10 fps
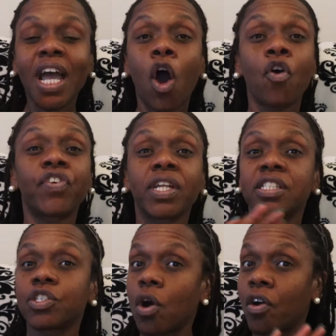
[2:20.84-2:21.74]

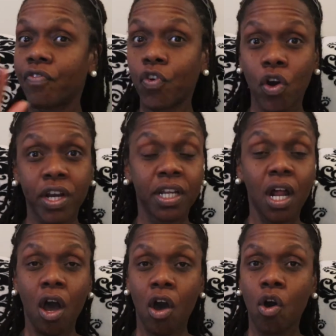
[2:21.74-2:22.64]
hopefully to avoid
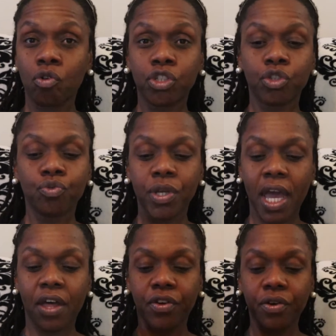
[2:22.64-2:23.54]
it
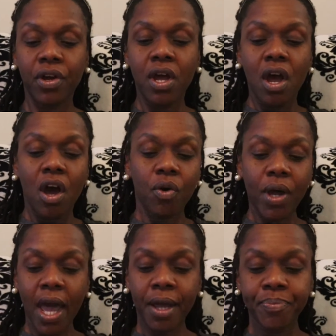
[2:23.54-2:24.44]
altogether.
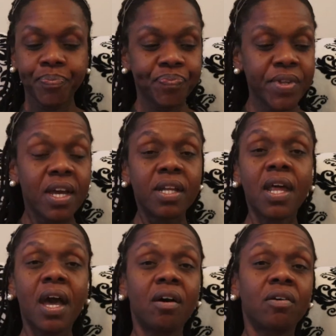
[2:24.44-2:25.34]
Okay?
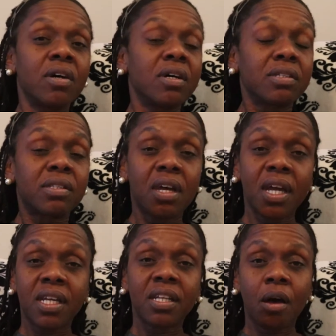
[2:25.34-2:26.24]
Now,
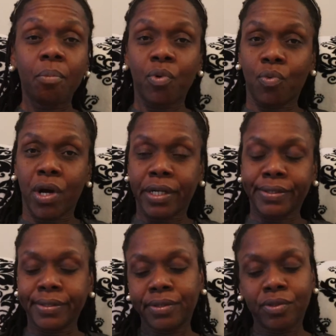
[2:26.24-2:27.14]
thing number
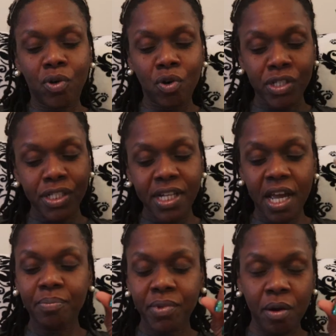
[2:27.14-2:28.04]
one, or
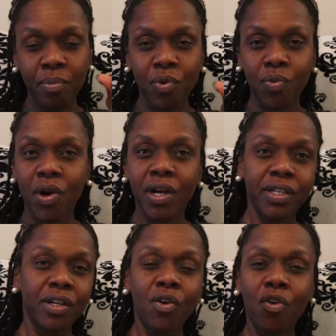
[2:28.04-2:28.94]
step number
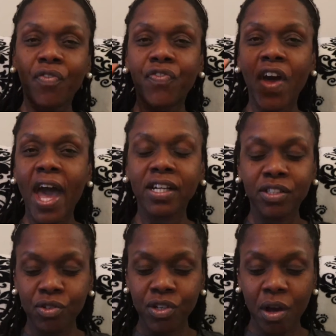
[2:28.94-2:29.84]
one, or
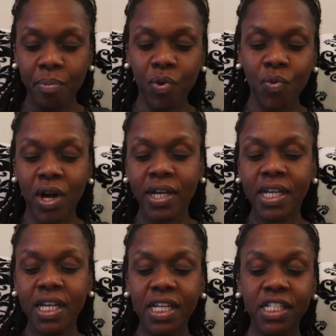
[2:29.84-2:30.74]
factor number one
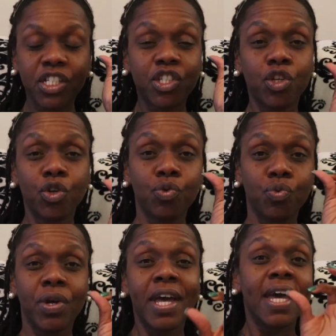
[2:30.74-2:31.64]
is
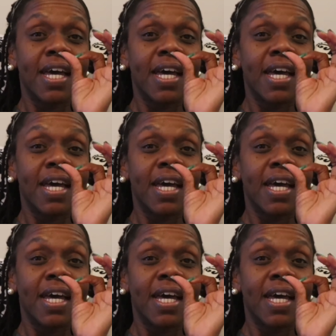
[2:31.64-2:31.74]
to